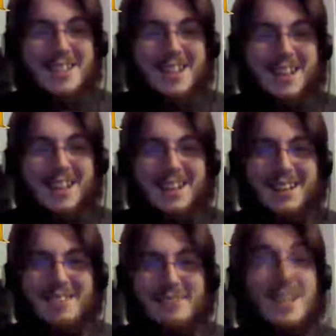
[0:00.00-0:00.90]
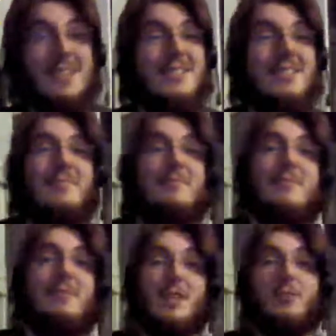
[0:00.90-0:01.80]
Yes.
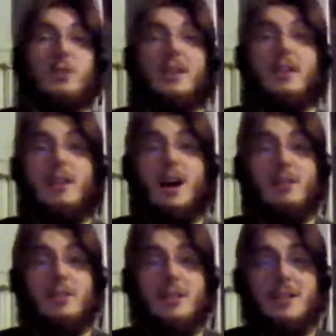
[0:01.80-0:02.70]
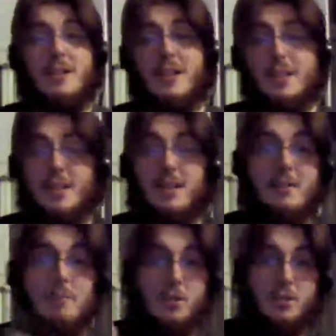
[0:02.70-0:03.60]
Thanks for joining. I'll see you guys later.
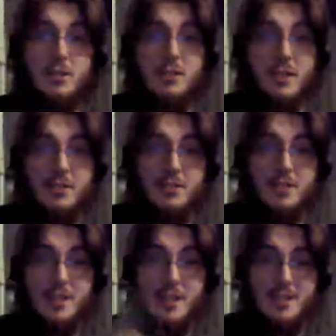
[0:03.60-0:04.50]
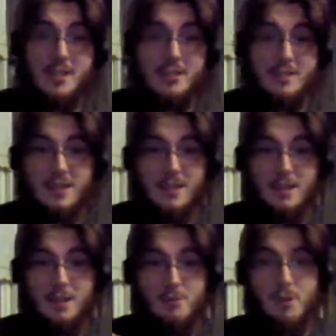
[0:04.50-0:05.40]
Be sure to check the Crit It and Hit It
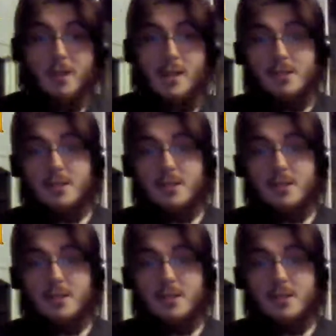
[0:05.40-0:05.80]
premieres